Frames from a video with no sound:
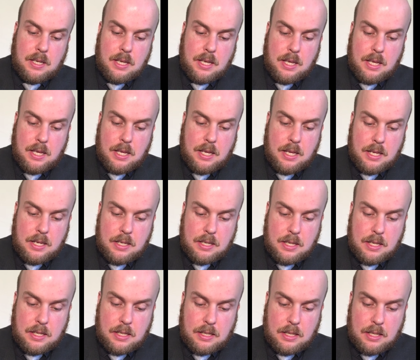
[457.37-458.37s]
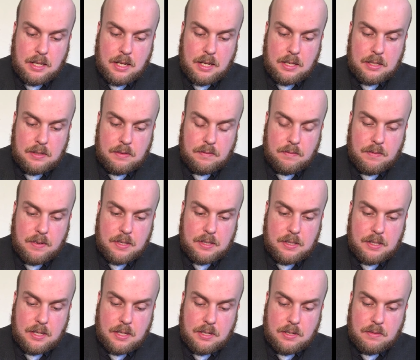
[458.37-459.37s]
And then the last
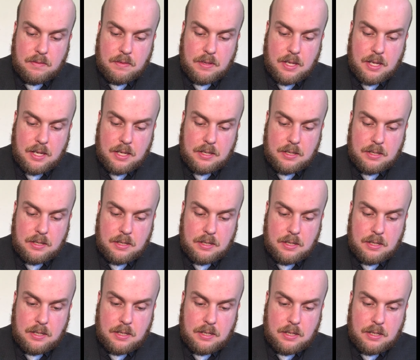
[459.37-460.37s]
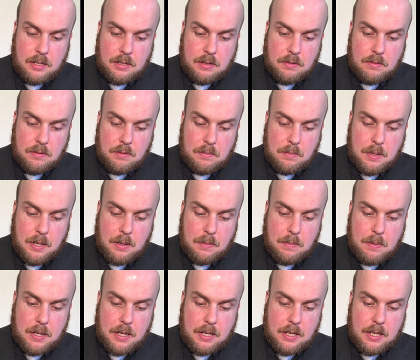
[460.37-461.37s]
vestige of that would be
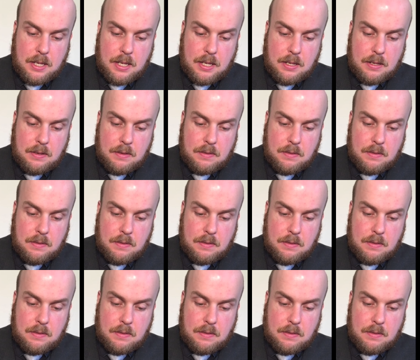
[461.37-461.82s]
about here.